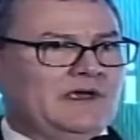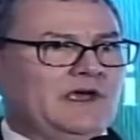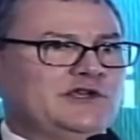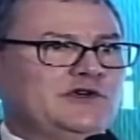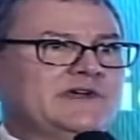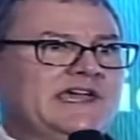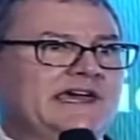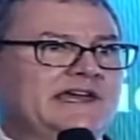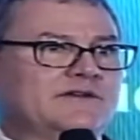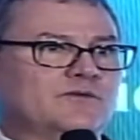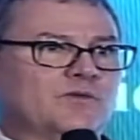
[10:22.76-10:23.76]
You
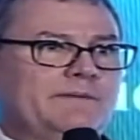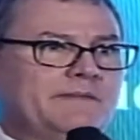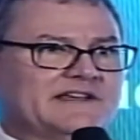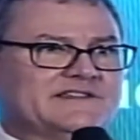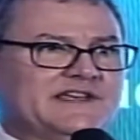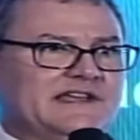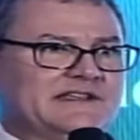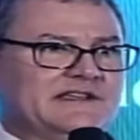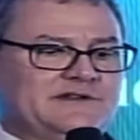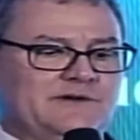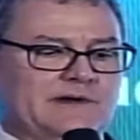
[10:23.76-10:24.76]
can remix it
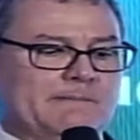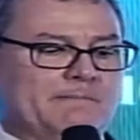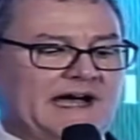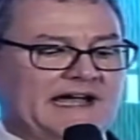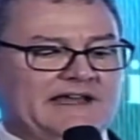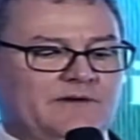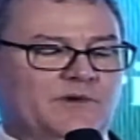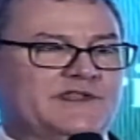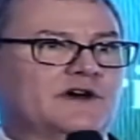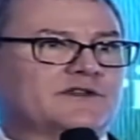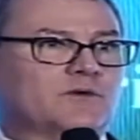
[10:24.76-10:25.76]
to combine it with
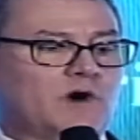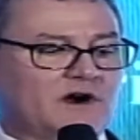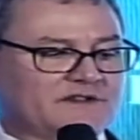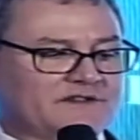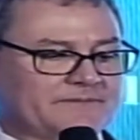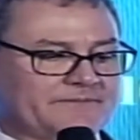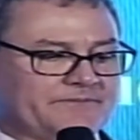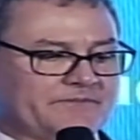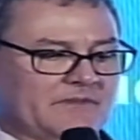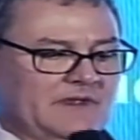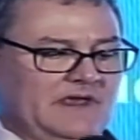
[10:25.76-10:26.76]
other works,
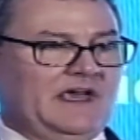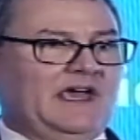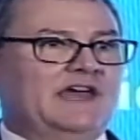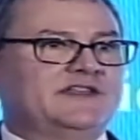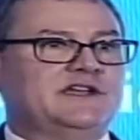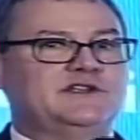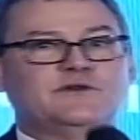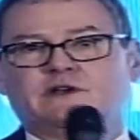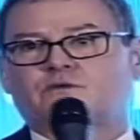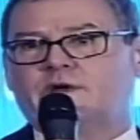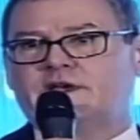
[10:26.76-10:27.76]
and then you
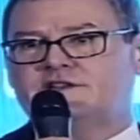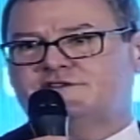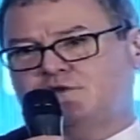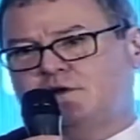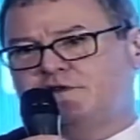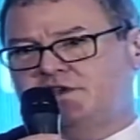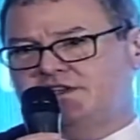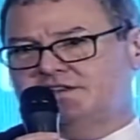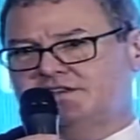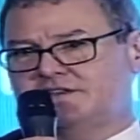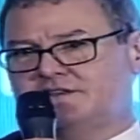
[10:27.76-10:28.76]
can redistribute it.
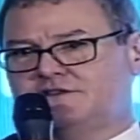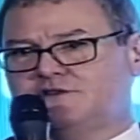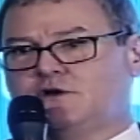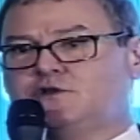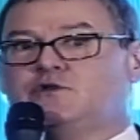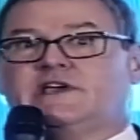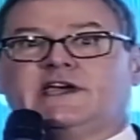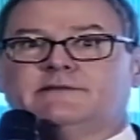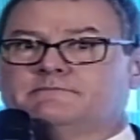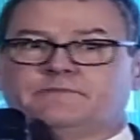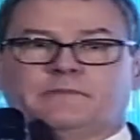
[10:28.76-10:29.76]
So you
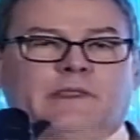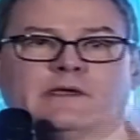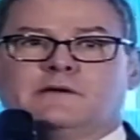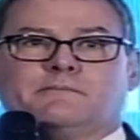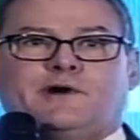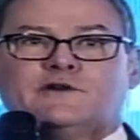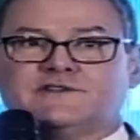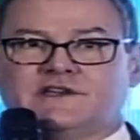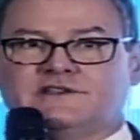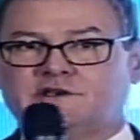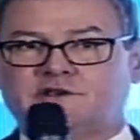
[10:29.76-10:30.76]
can post
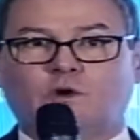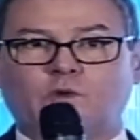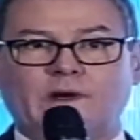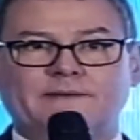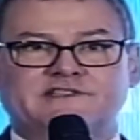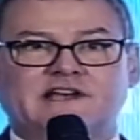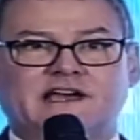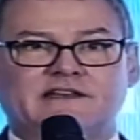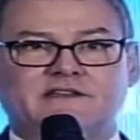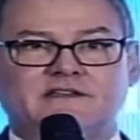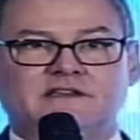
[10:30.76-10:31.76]
it to your website,
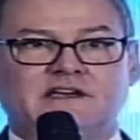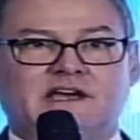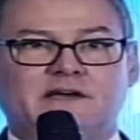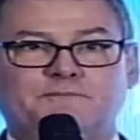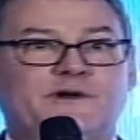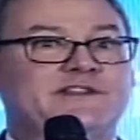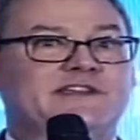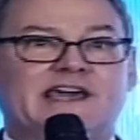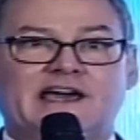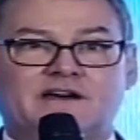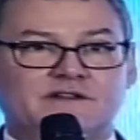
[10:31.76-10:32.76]
print it
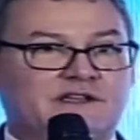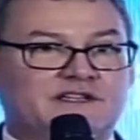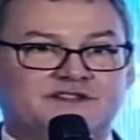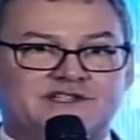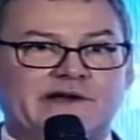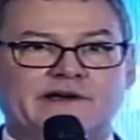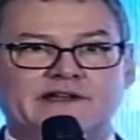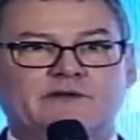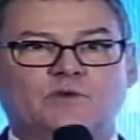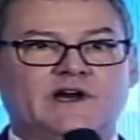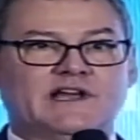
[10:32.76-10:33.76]
out, share it in
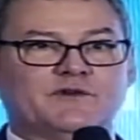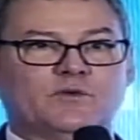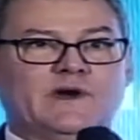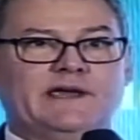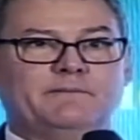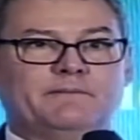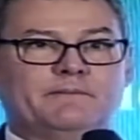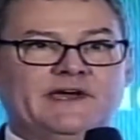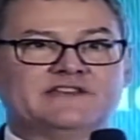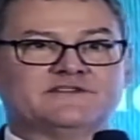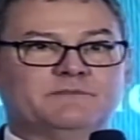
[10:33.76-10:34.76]
whatever way
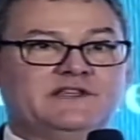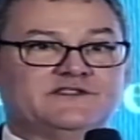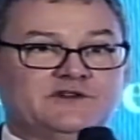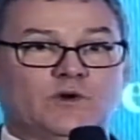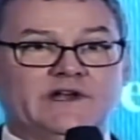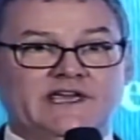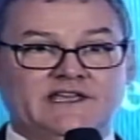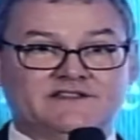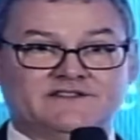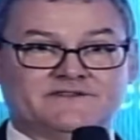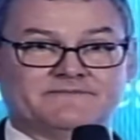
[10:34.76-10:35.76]
best meets your
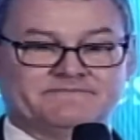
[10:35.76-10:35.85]
needs.